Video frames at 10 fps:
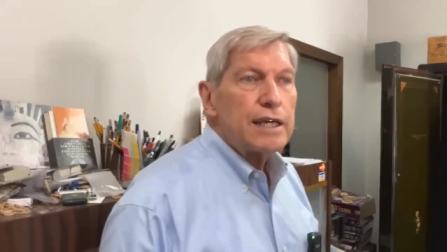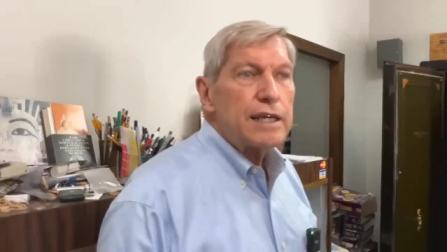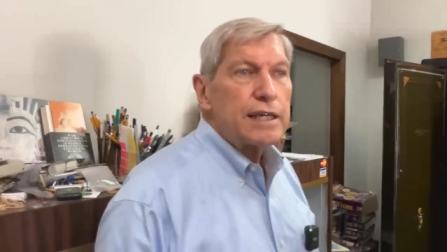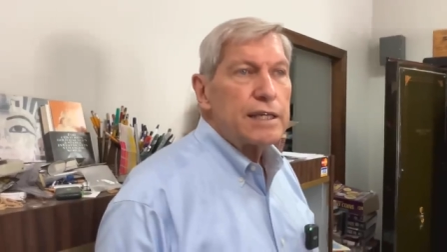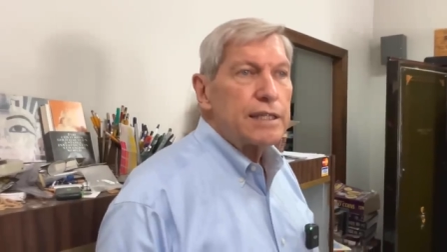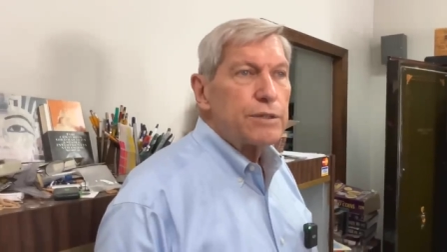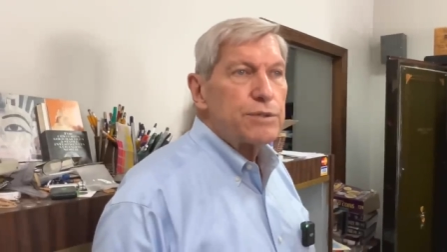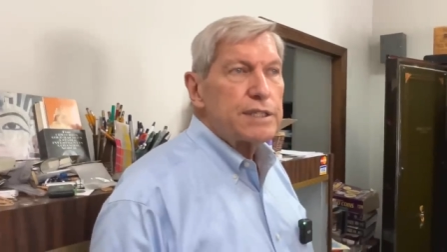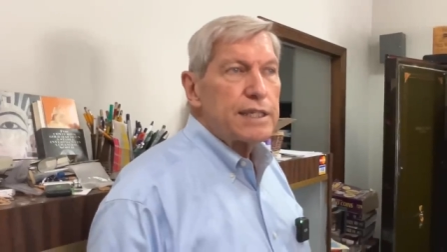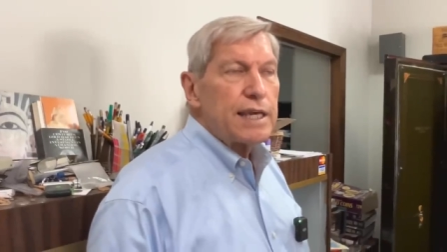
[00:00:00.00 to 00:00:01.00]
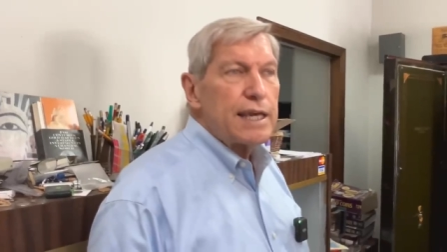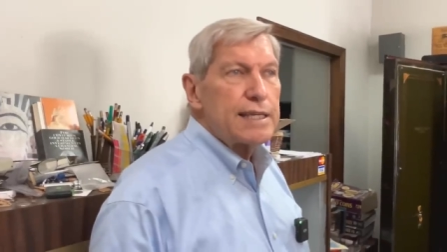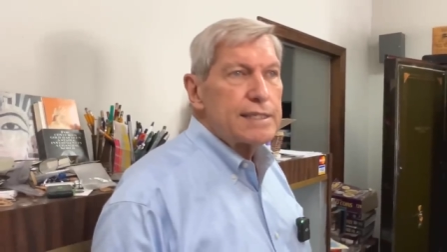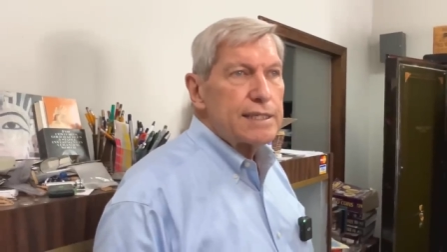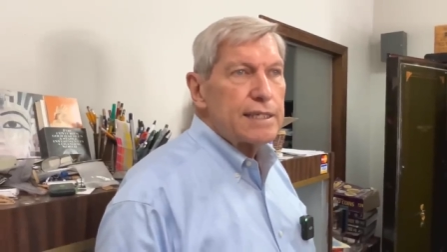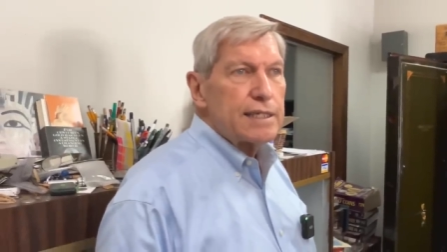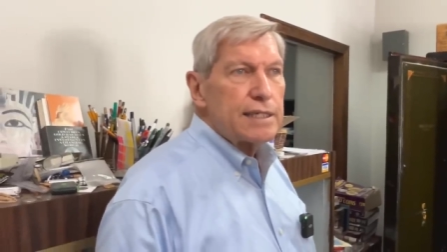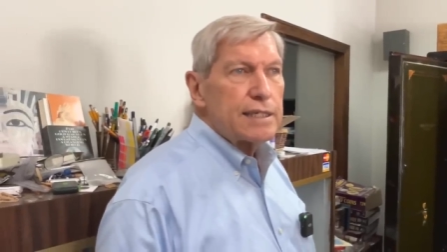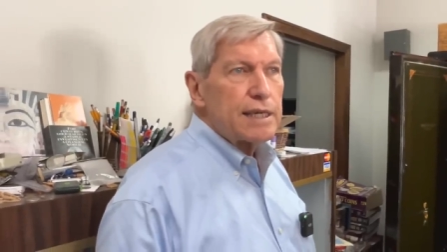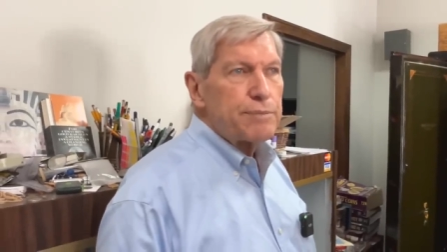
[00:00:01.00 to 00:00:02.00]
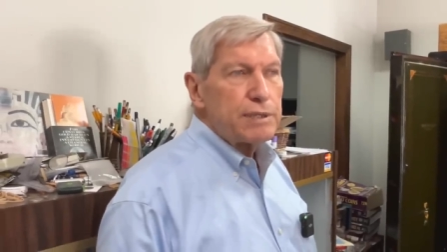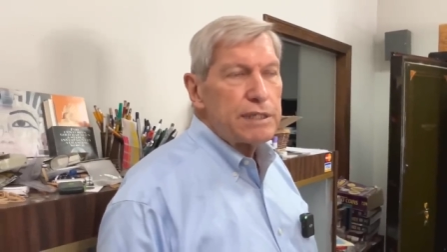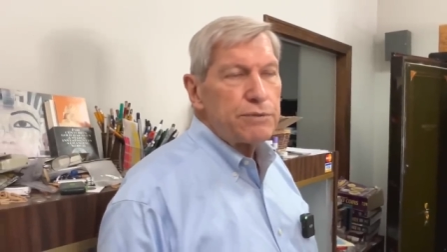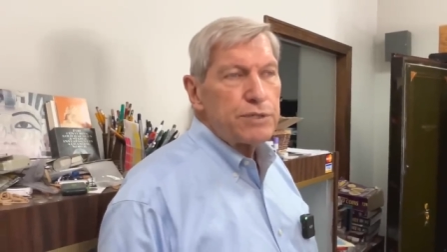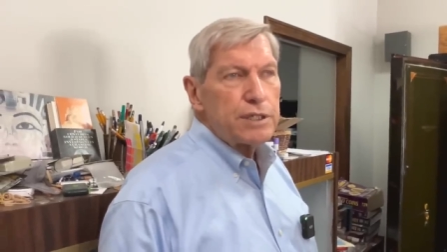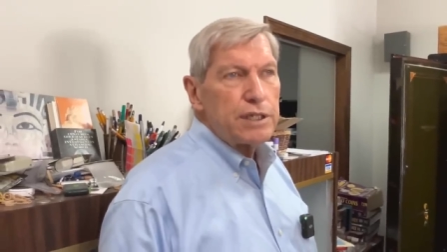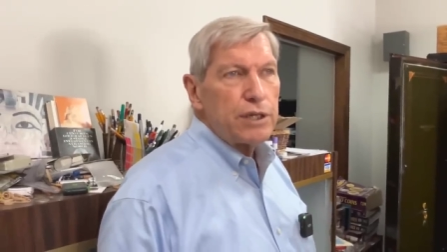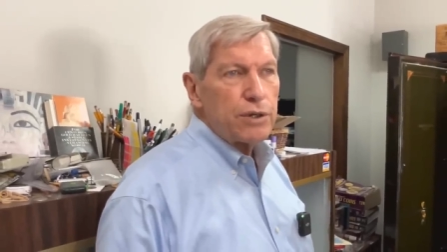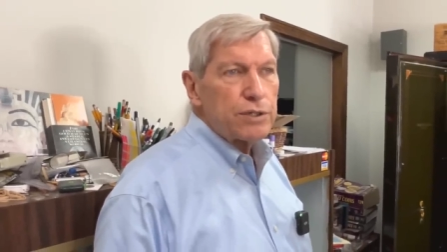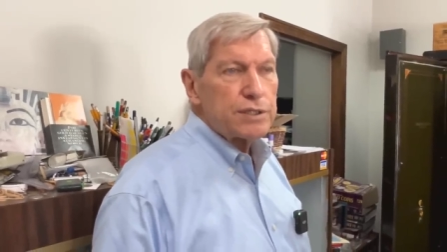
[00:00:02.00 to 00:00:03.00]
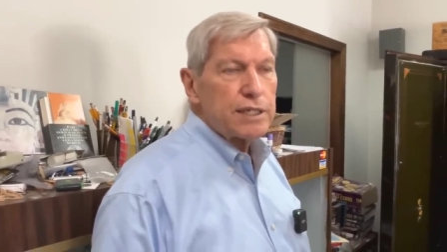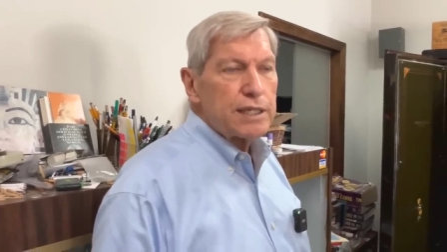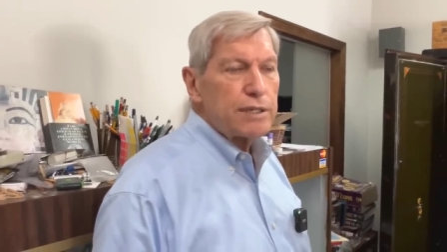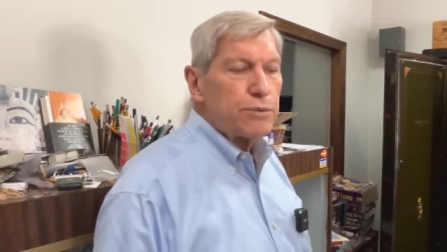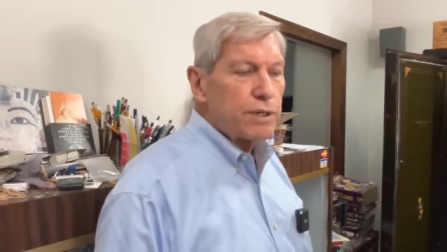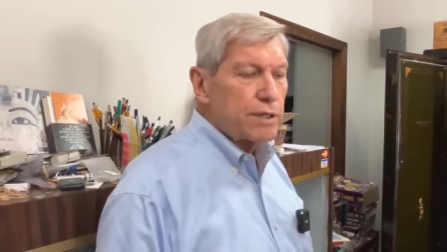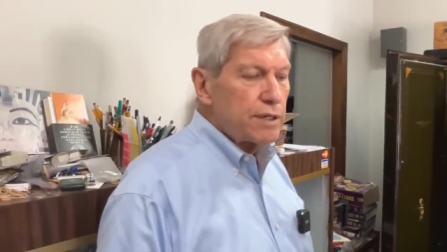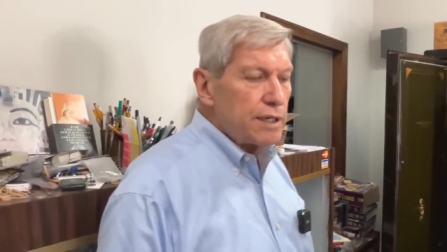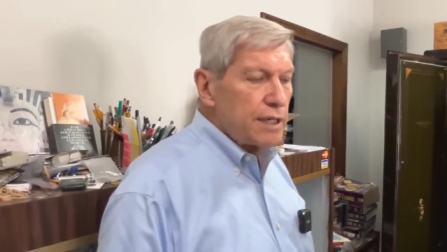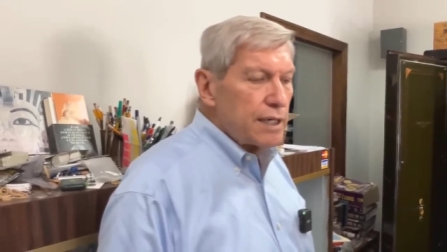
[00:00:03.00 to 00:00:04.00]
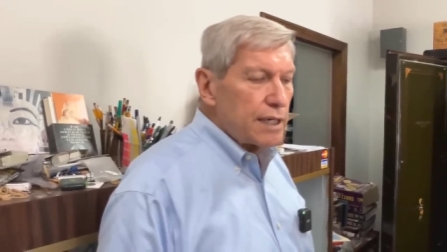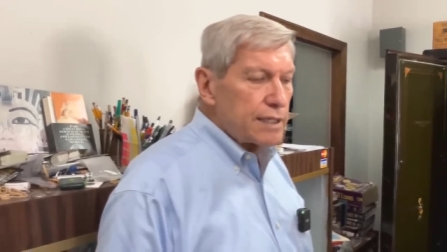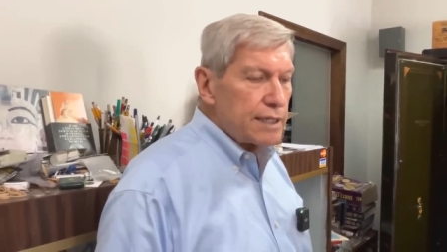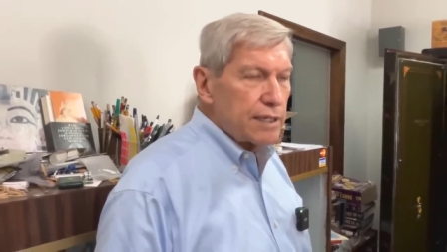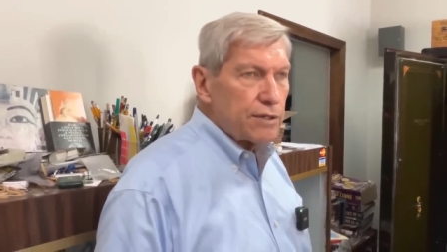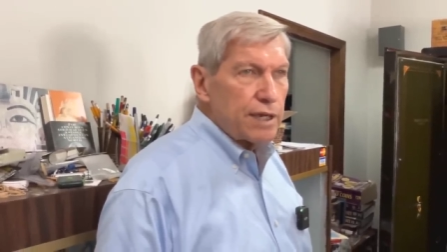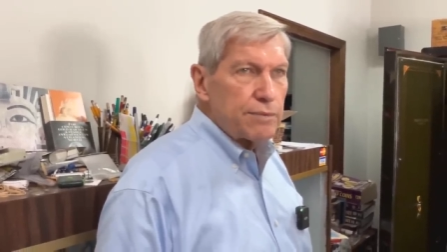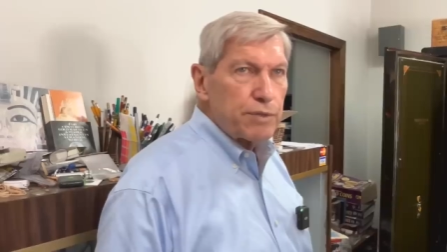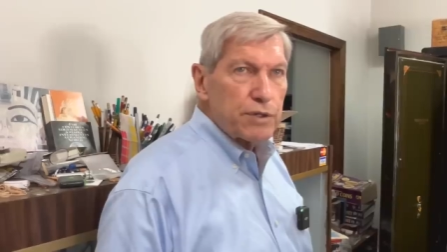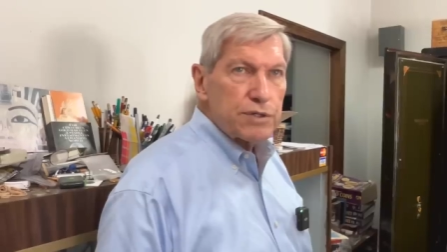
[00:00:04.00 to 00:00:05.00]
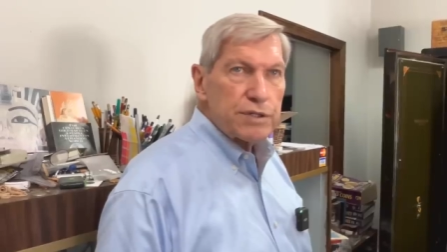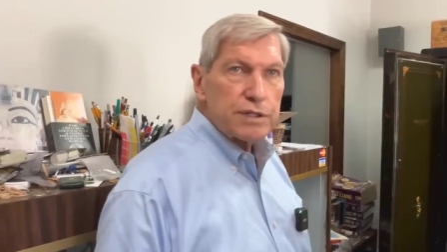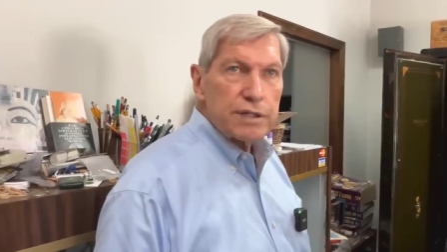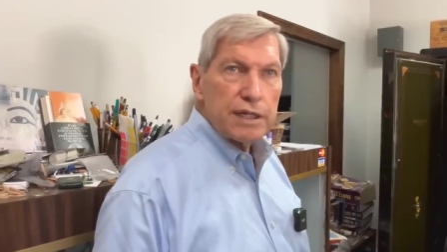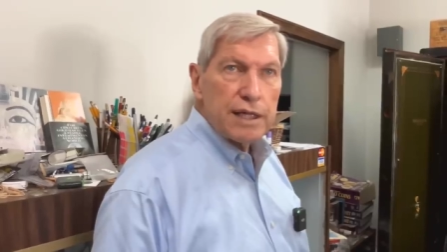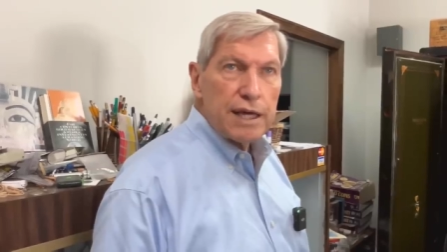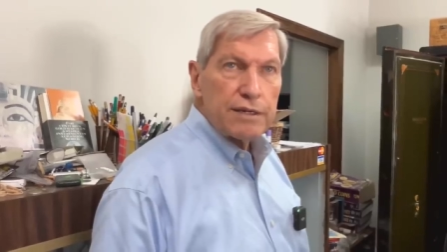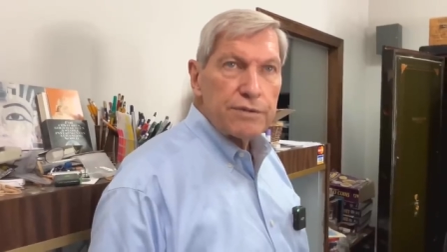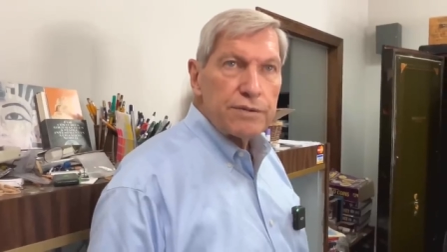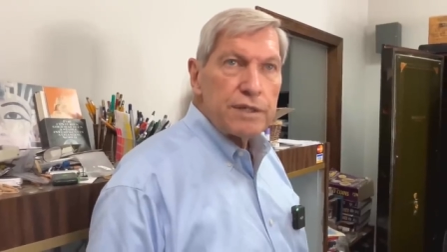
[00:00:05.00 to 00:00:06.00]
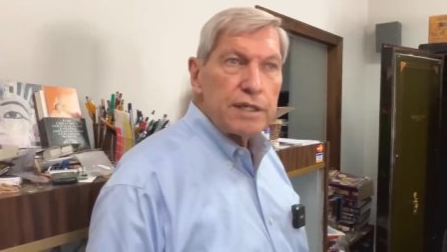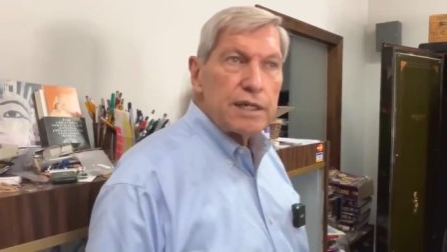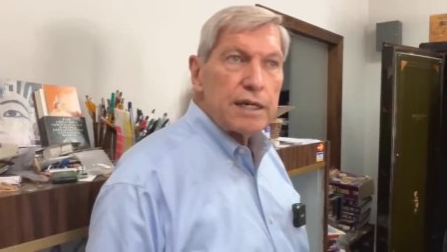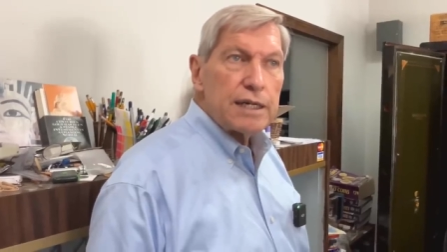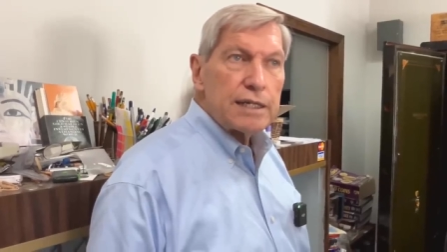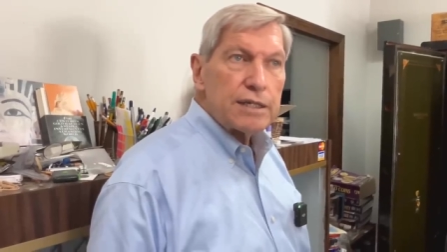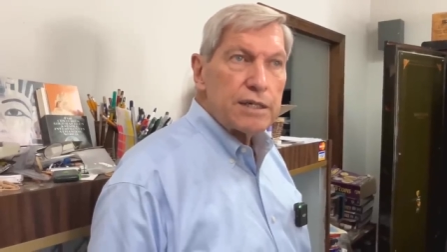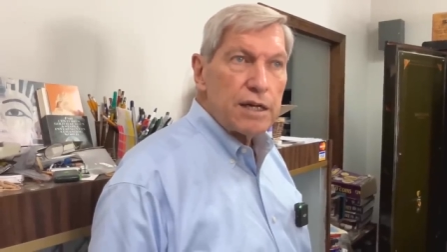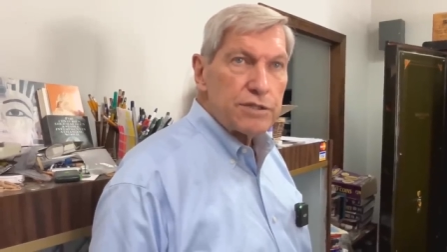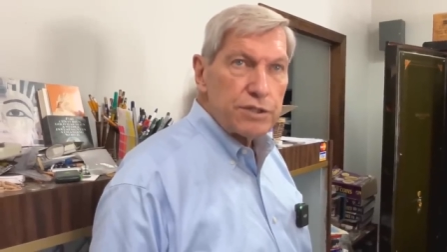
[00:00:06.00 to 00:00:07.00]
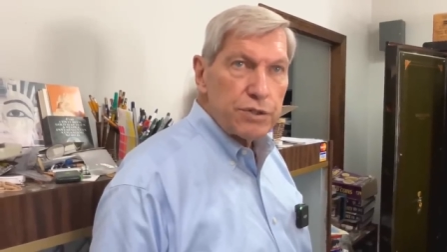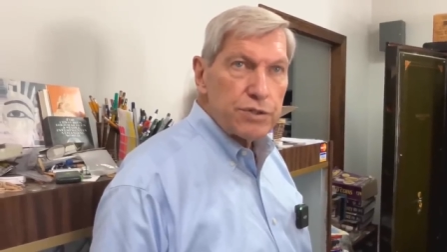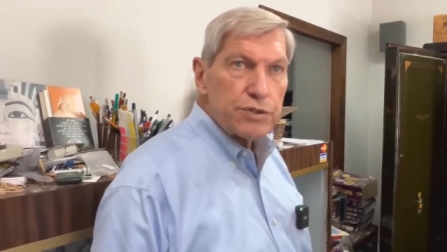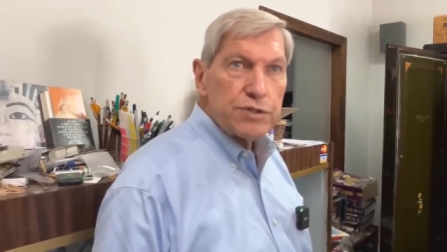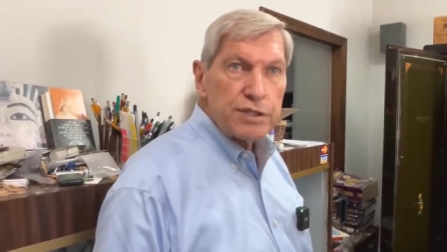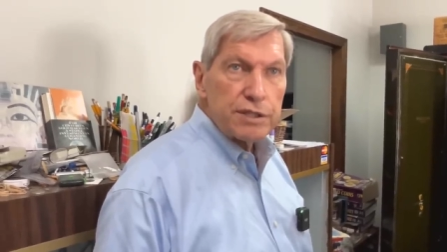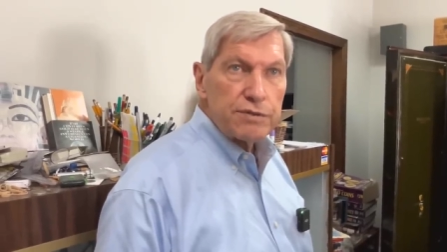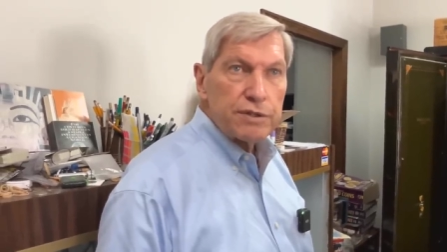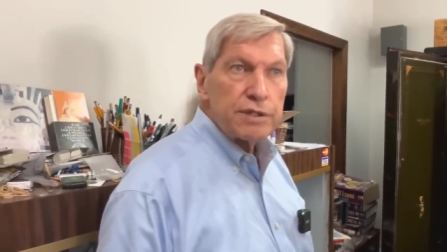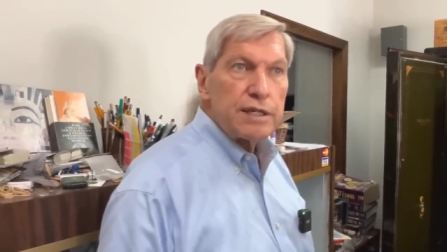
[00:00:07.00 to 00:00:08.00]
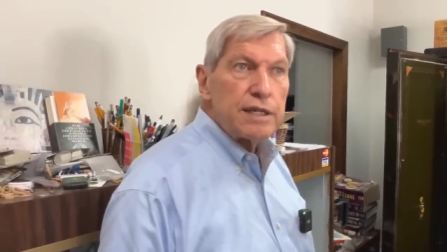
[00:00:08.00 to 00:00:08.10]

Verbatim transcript: And there was a case in, I believe it was in New York City, where a dealer had purchased a lot of uh, constitutional silver